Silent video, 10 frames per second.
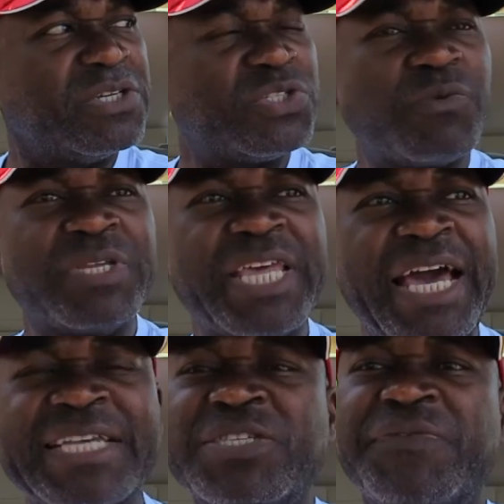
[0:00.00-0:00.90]
So when they
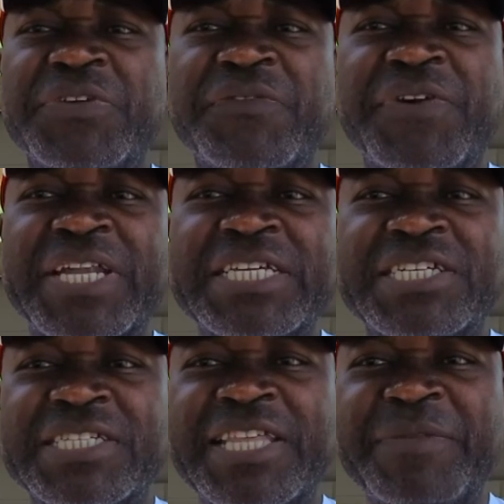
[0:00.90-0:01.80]
ask you for your
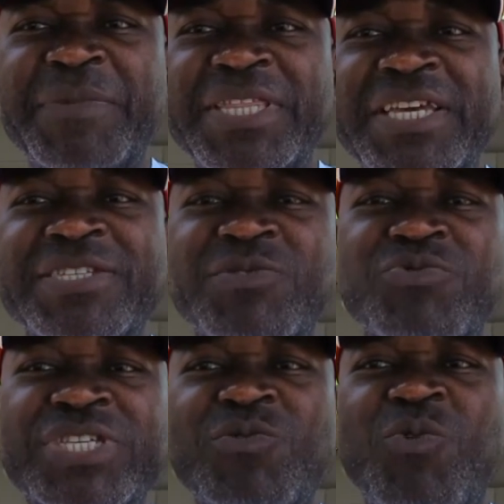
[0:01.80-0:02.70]
financial statement, there's a
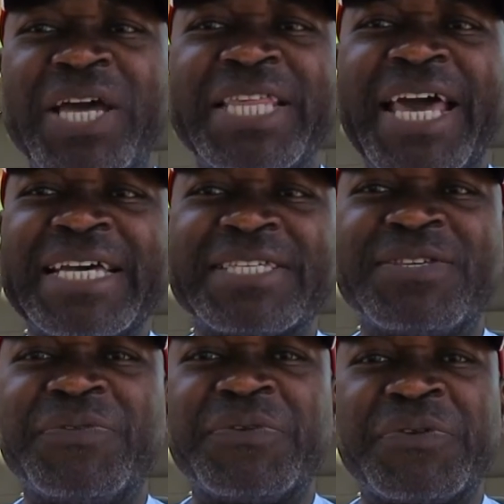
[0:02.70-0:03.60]
reason why they ask
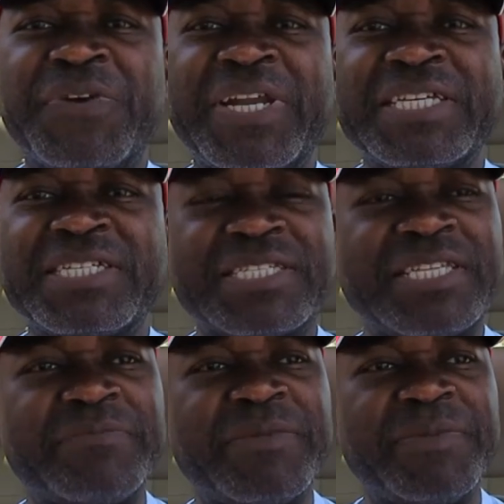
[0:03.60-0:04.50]
you for a financial
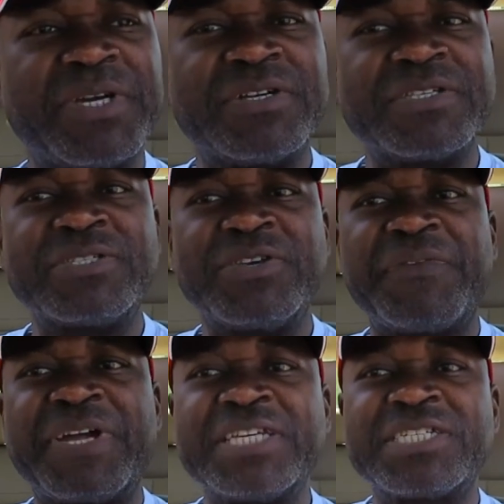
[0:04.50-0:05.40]
statement, because your
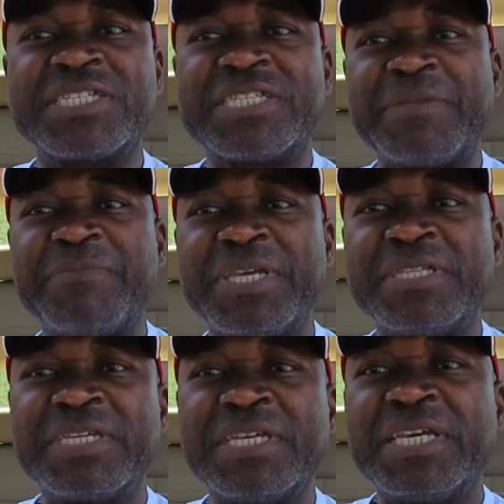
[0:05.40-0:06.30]
financial statement
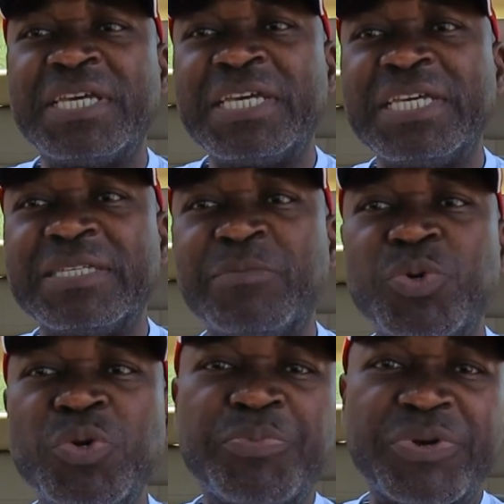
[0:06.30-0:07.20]
is a
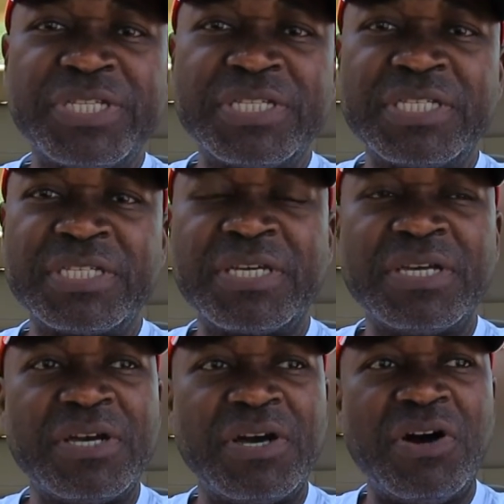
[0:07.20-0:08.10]
blueprint
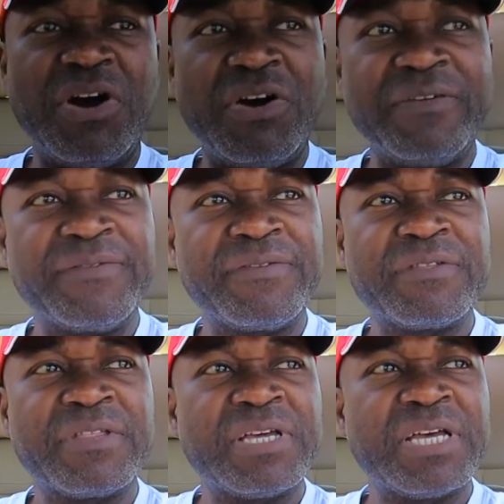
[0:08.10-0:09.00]
of
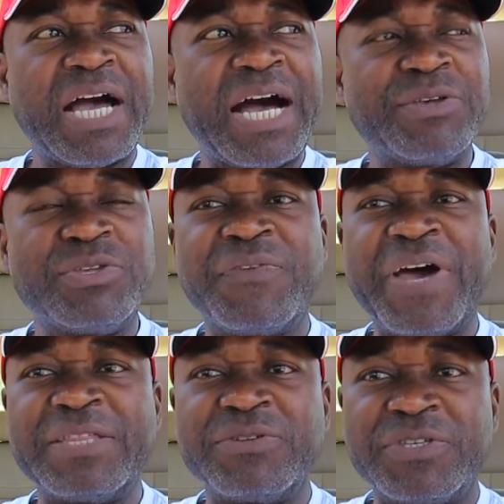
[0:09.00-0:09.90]
how you've
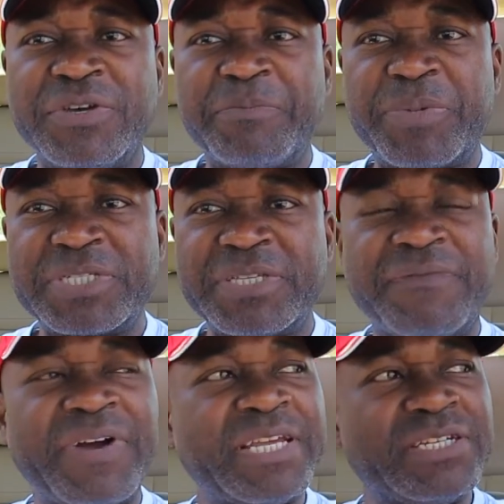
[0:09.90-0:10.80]
handled your personal
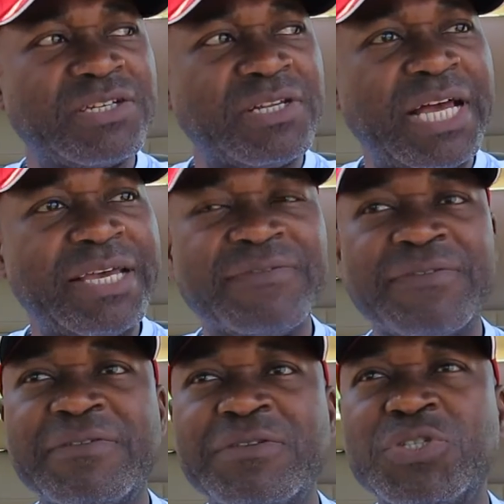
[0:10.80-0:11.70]
financial life.